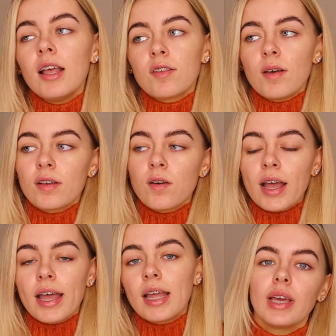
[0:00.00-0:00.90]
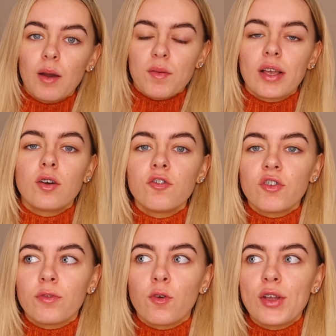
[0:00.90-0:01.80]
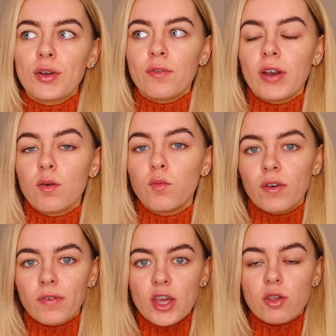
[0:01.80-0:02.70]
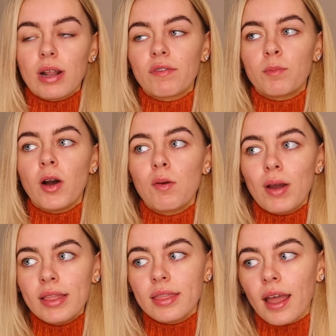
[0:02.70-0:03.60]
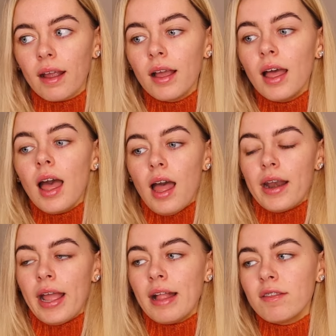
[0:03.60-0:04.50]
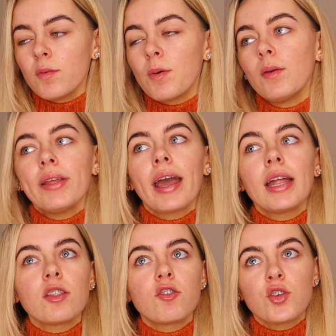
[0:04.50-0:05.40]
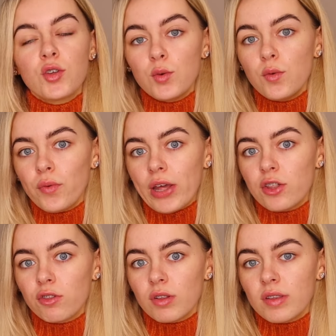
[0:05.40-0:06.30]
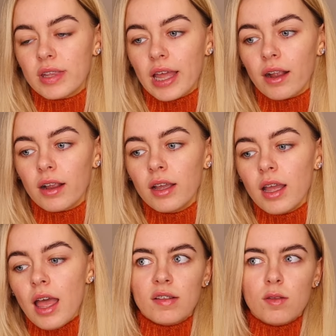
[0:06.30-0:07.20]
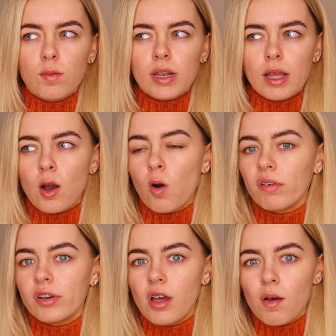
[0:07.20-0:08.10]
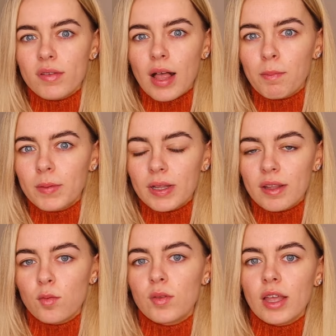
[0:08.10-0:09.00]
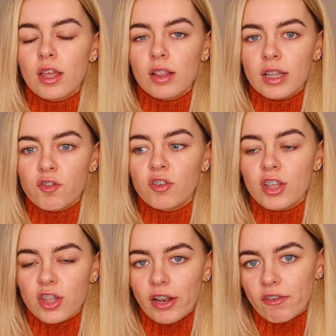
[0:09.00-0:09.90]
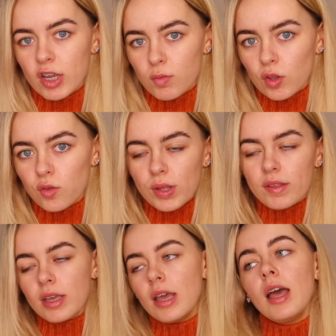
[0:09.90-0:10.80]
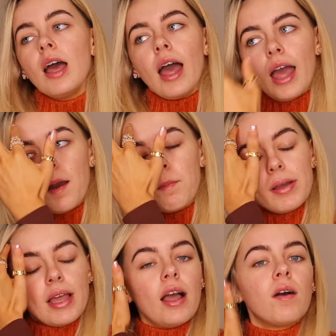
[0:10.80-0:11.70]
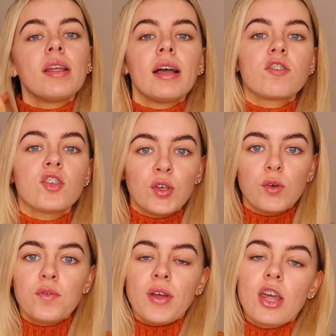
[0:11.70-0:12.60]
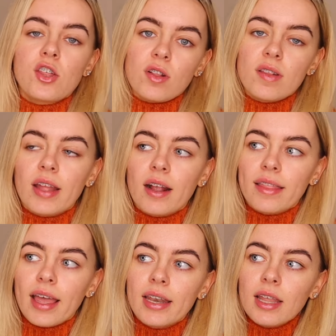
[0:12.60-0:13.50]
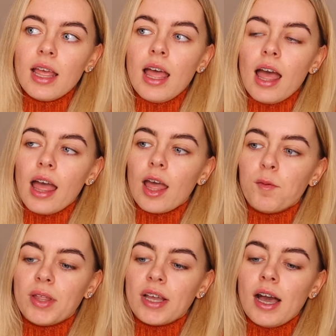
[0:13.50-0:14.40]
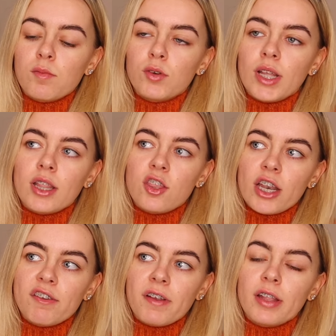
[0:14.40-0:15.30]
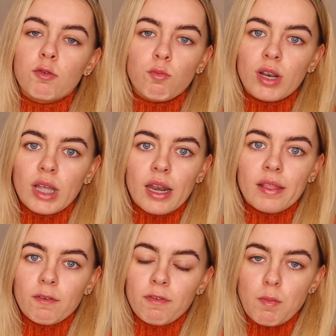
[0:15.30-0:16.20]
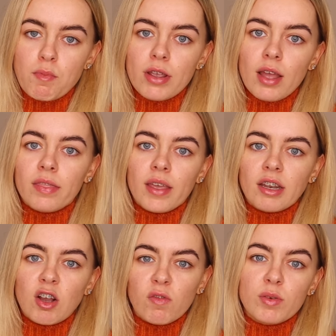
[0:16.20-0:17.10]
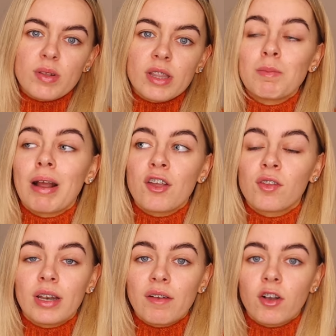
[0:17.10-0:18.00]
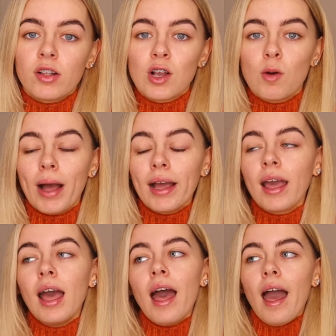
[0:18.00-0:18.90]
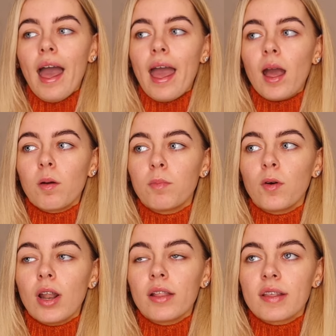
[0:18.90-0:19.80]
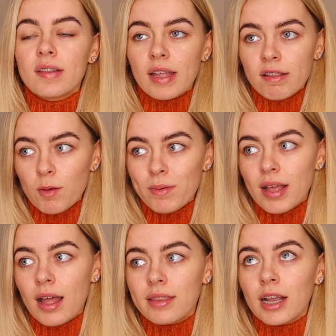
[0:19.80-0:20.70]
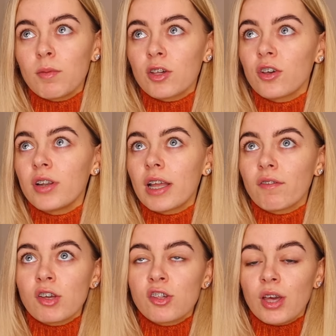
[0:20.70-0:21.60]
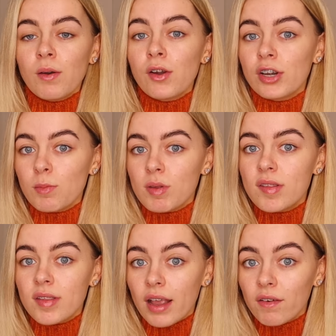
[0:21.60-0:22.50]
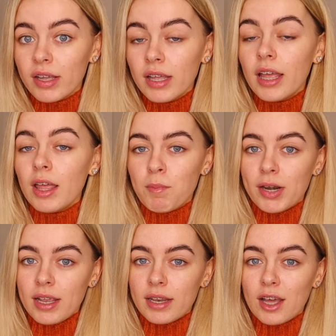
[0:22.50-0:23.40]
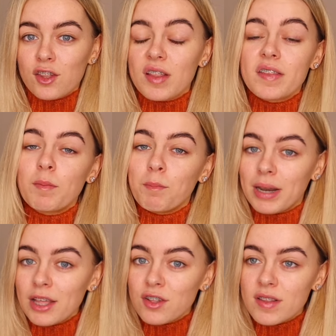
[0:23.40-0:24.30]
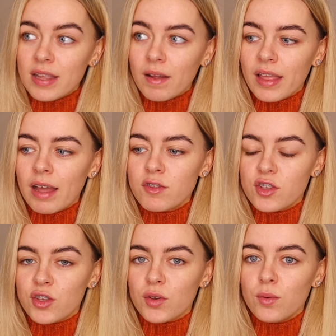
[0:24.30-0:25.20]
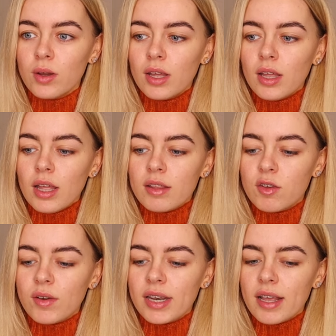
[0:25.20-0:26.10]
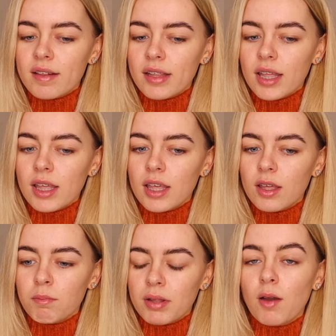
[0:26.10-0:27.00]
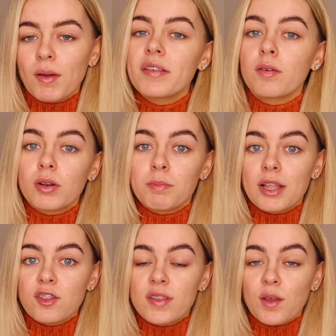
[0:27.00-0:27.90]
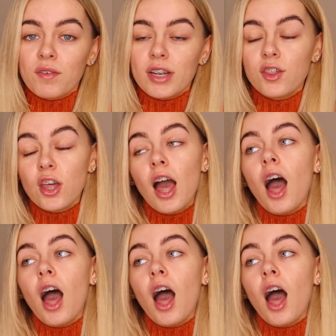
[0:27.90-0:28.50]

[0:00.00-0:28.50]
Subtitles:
So I was like, okay, yeah, it was like €140 for like one facial, whatever. But I went there and I ended up only getting 2 facials there because this is when like COVID and all was happening. This was like literally January 2020. But yeah, I only had 2 facials there then. I think I had one in the January and then one again in the February, and then COVID was in the March, so I never got to go back. But the skin therapist I had there, I'm actually going to give her a shout out. Her name is Sarah in Body Connections in Blanchardstown. They have two clinics I think, but I went to the one in Blanchardstown Village.